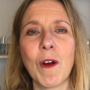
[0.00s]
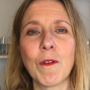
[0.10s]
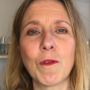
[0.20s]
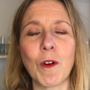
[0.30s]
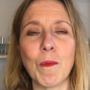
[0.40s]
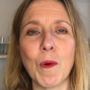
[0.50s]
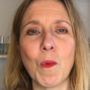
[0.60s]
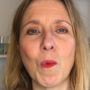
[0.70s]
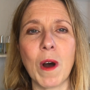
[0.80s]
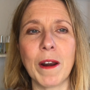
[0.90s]
from
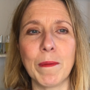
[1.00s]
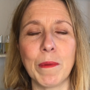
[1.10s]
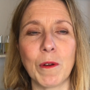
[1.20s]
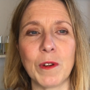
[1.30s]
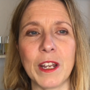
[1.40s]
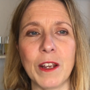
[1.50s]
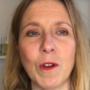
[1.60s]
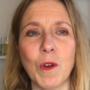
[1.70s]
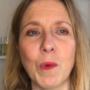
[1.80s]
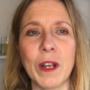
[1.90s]
one body,
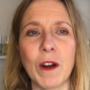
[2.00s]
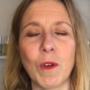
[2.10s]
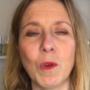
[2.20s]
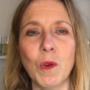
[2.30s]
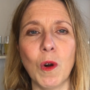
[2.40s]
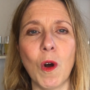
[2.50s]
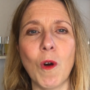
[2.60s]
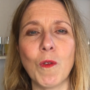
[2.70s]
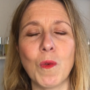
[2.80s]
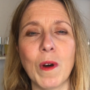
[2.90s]
or we are all of
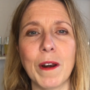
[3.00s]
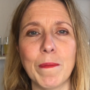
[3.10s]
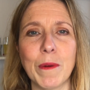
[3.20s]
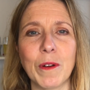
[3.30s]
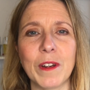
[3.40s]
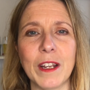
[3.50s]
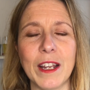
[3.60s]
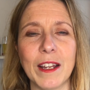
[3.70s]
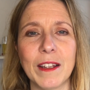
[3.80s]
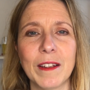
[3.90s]
one body.
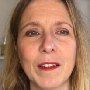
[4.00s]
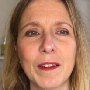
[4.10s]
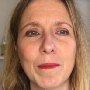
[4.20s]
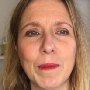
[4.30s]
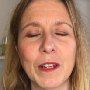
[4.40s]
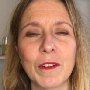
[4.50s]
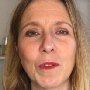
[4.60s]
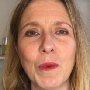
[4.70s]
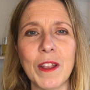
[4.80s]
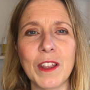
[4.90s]
Because
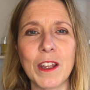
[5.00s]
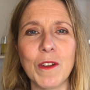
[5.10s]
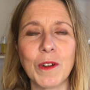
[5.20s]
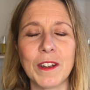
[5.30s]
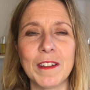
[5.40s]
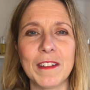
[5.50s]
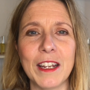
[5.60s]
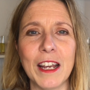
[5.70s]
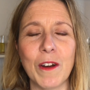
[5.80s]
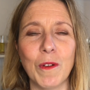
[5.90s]
whether you can see
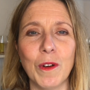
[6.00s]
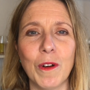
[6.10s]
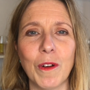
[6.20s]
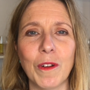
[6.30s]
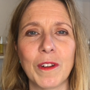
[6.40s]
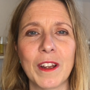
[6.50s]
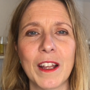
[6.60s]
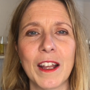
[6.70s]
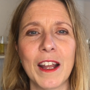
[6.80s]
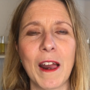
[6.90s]
it or not,
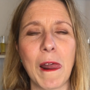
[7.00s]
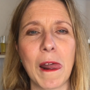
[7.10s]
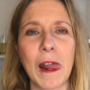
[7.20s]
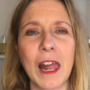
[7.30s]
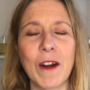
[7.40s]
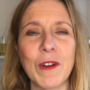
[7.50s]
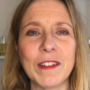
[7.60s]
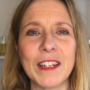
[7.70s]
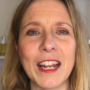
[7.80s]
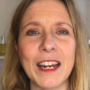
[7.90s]
there
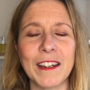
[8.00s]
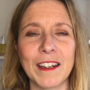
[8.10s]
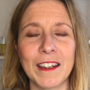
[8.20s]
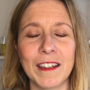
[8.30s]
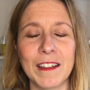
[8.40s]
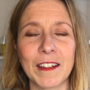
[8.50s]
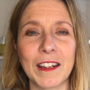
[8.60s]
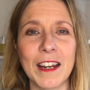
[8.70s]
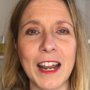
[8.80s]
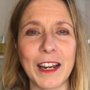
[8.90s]
is an
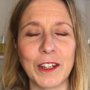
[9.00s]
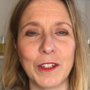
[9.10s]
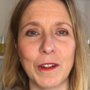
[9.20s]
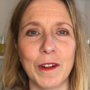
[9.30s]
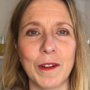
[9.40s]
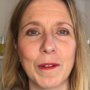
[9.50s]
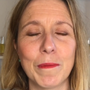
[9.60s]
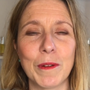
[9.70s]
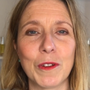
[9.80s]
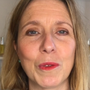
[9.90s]
interconnection
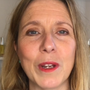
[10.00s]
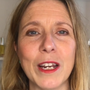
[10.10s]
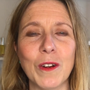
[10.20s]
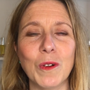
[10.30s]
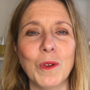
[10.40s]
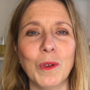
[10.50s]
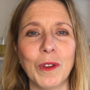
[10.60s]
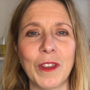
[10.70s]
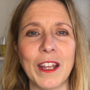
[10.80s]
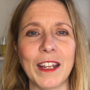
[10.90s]
between all
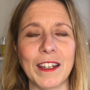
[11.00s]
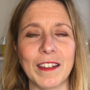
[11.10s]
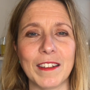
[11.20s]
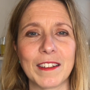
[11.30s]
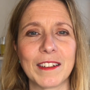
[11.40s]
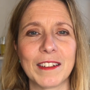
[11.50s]
things.